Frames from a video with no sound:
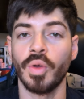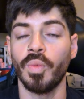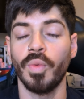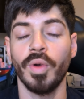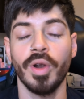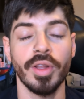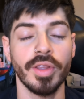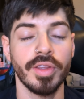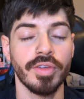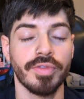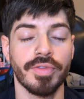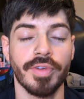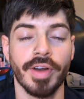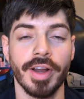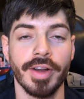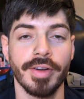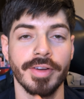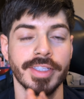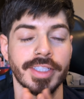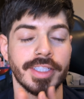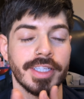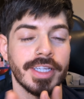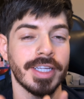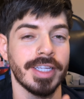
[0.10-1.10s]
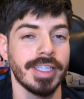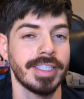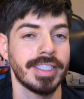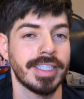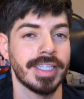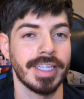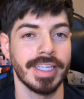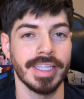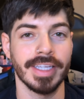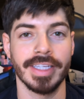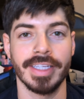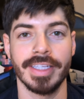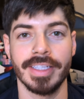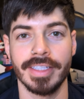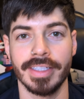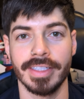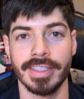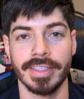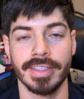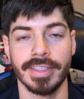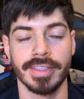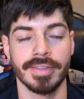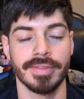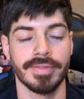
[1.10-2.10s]
world of fragrances
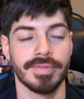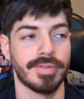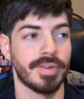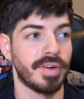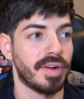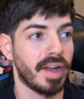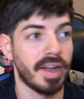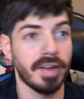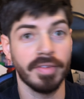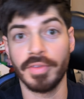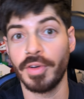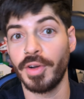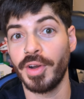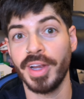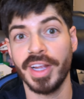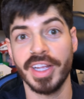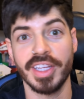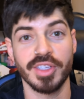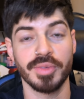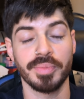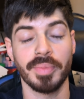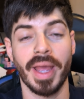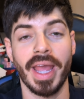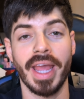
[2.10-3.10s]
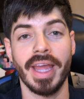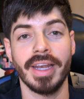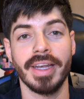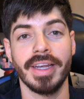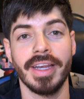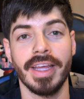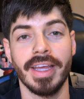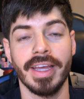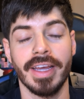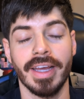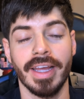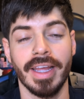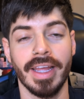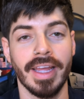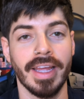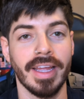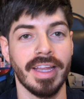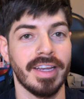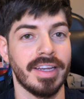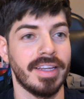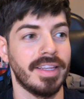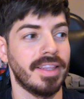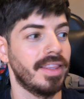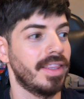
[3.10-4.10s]
is forever expanding,
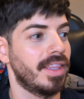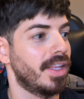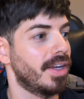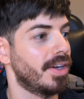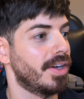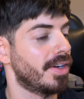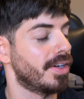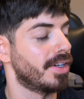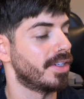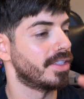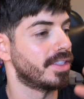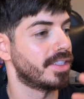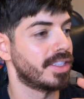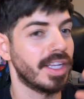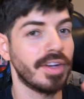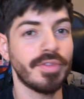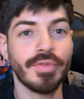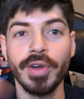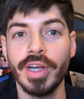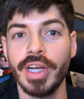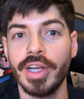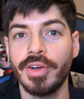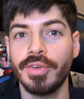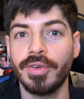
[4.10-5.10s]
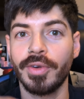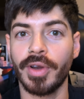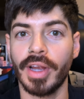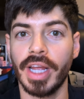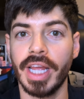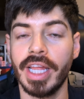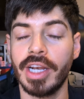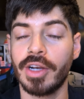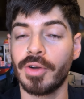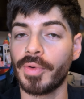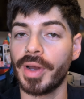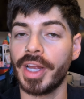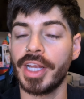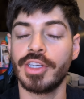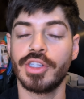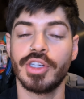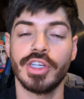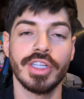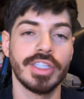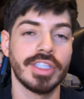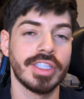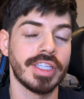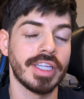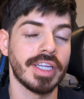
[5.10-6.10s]
and there's different
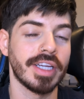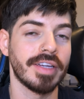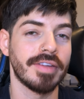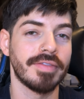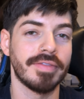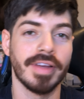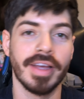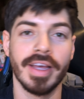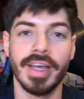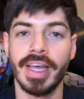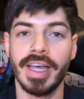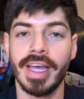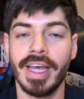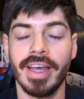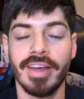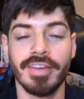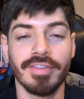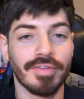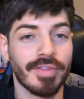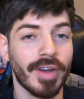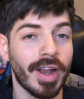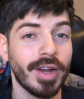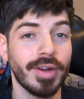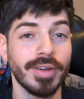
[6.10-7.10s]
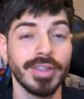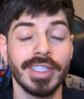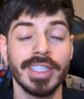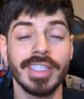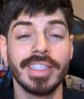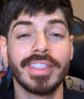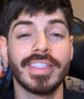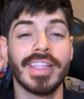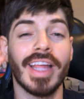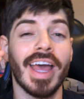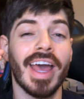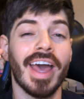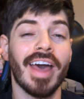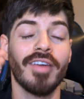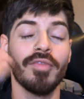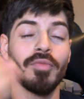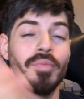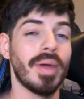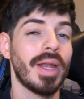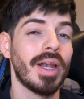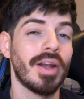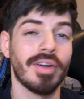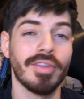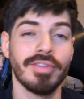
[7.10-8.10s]
iterations of fragrances that have
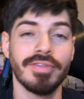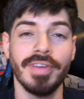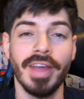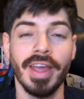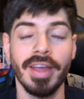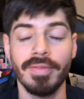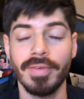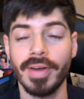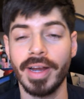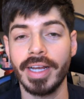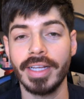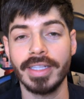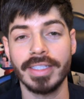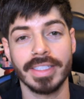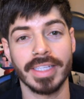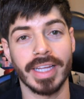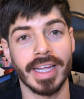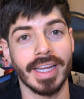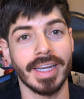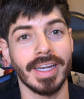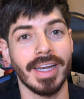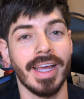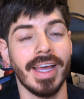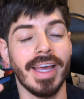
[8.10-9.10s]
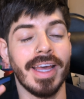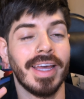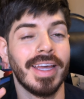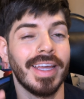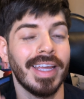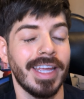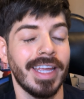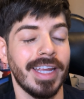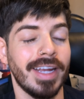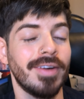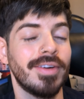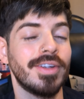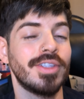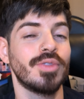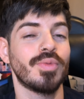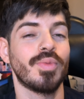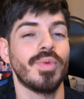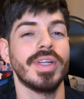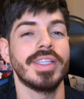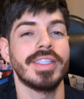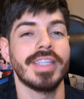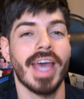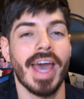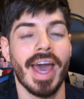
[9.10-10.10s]
been our favorites. And here is
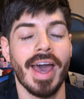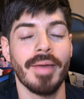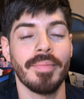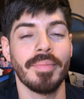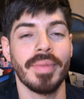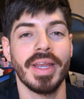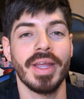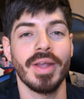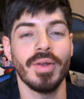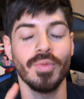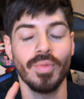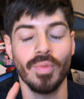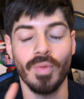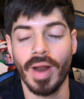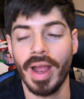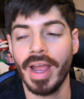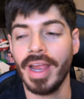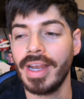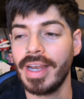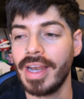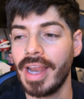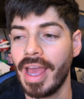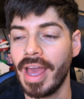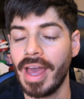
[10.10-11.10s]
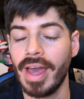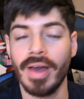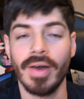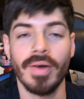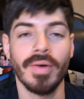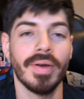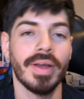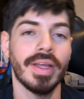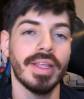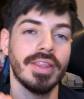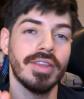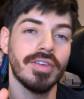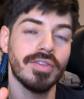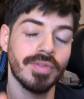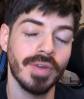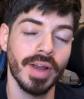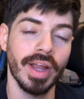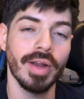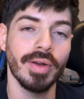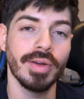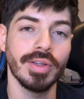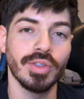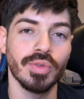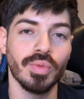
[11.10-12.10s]
what's happening right now in the
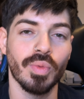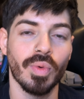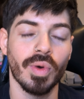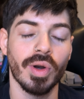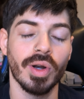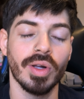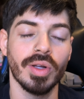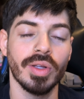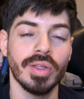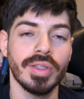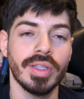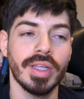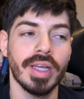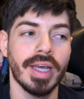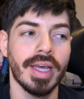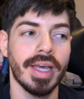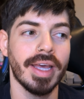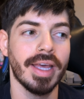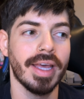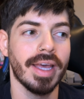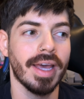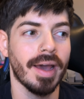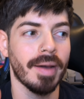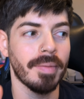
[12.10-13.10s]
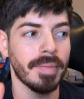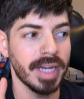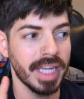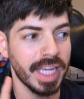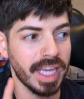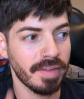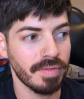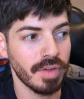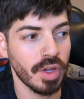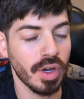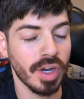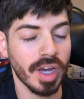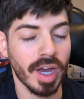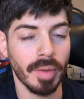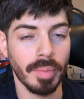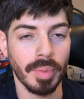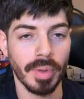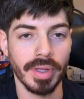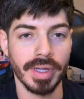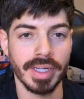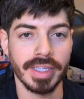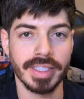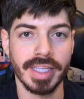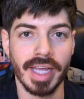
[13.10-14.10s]
fragrance world. I'm going to give you a couple
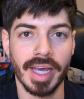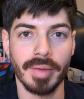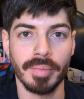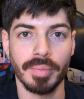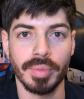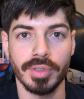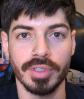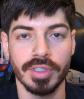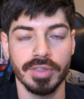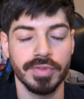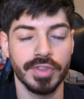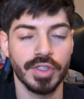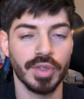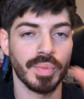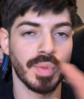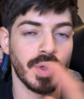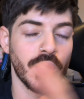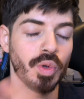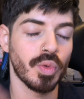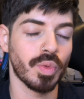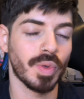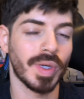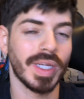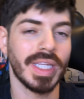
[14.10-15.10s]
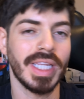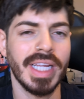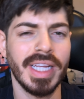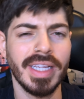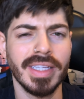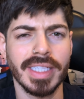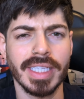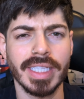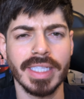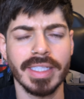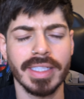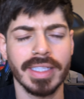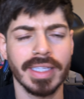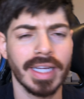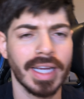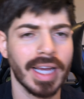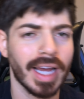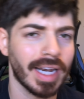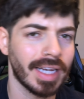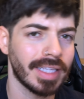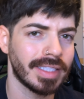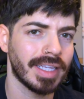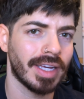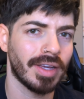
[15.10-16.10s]
examples of some new releases and
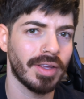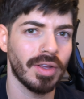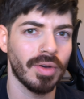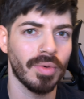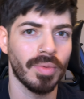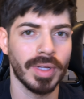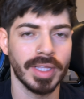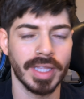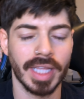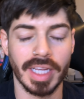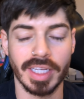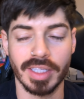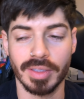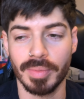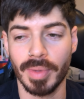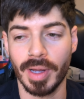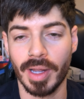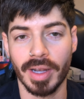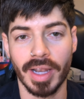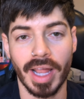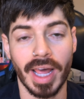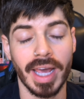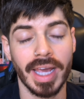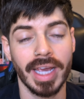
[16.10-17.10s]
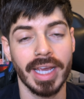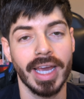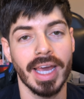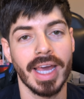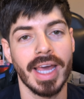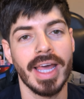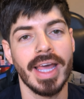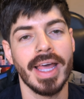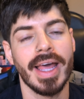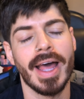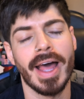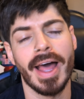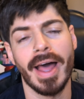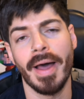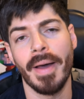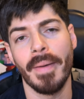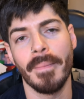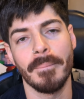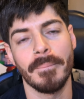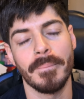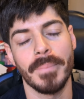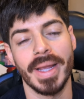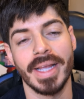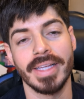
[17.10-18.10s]
kind of tell you what they smell like
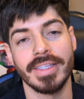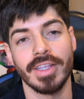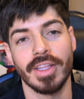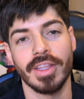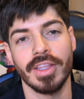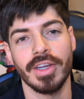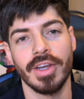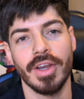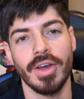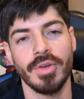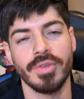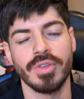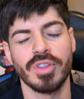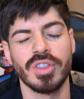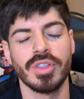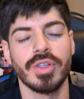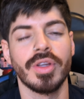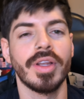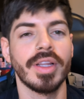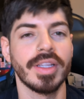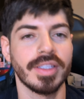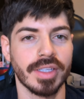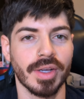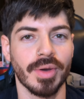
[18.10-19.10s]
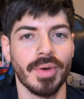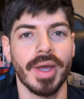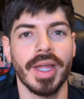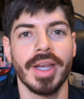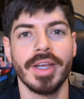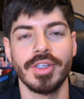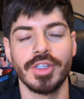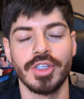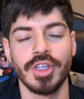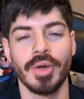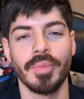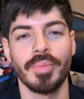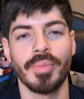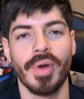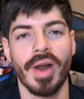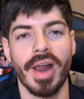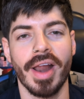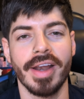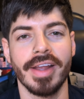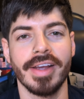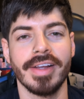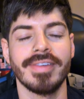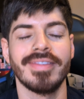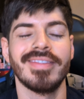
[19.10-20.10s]
based on the notes. So let's go ahead and jump
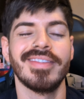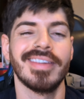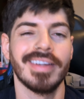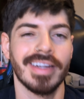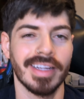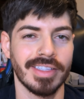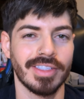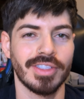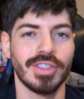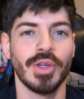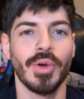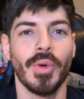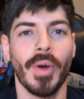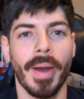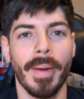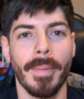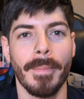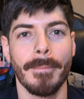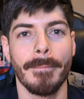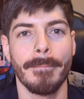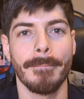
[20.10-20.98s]
right in. Let's do it.